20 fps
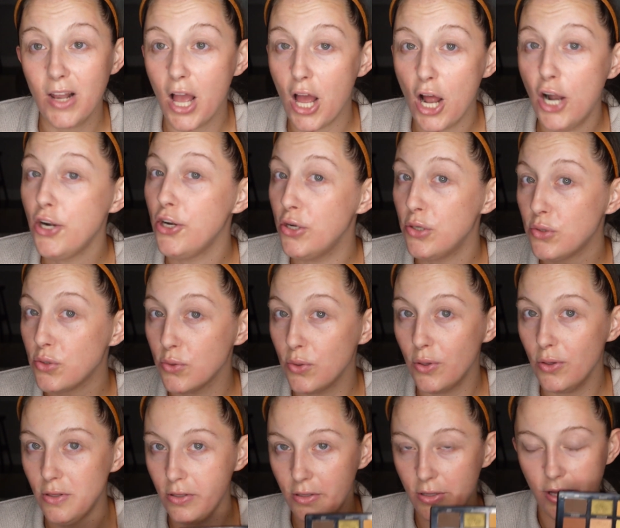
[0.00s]
a
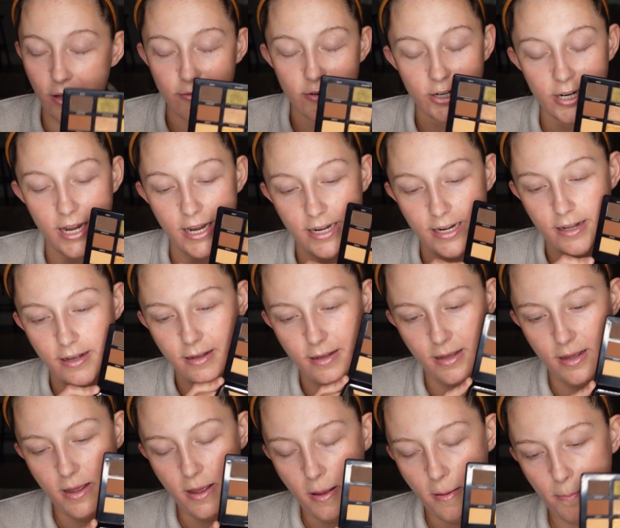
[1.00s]
neutral lover kind of
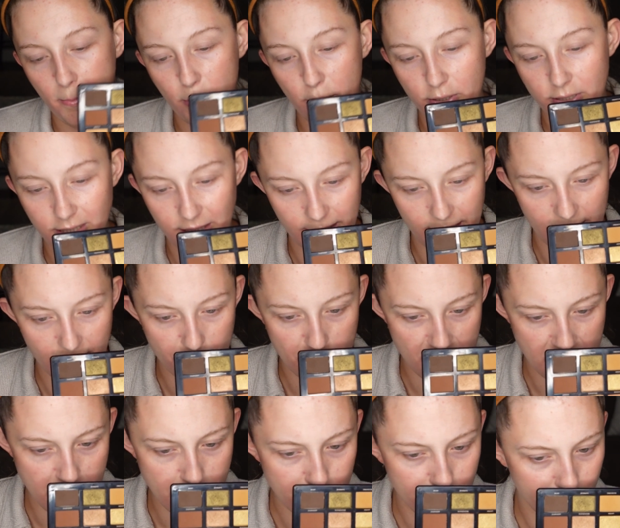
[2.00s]
person like
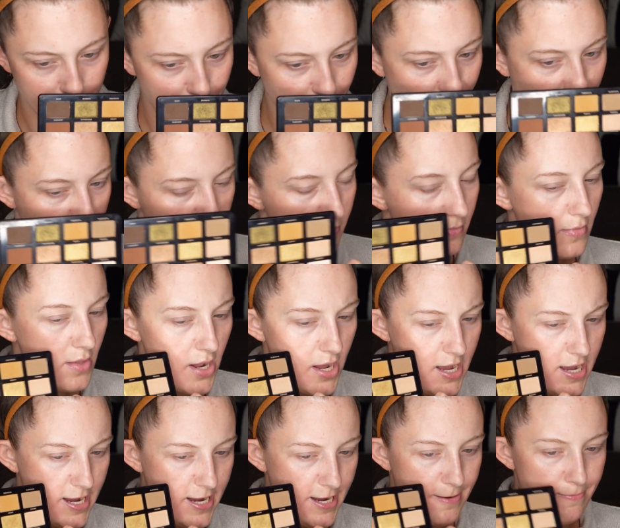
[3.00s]
me.
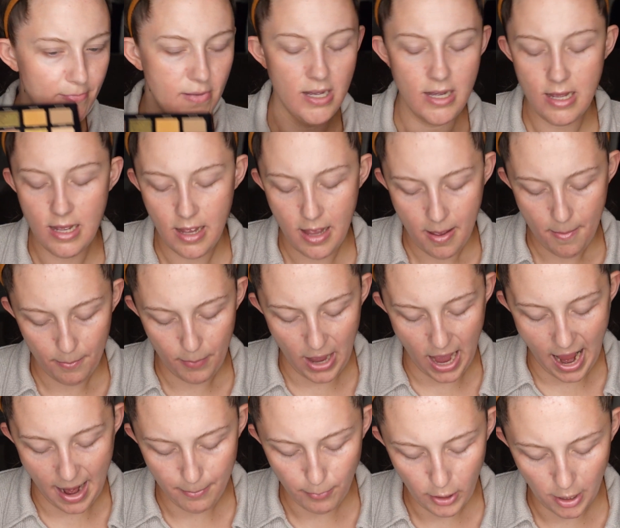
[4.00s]
But
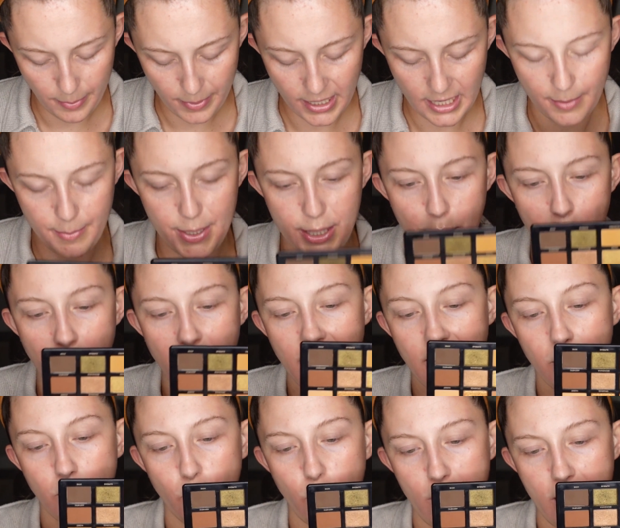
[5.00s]
I'm probably gonna be going
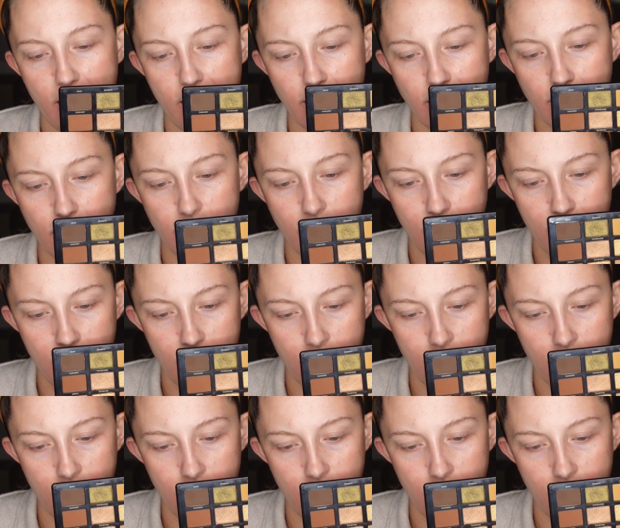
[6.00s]
in with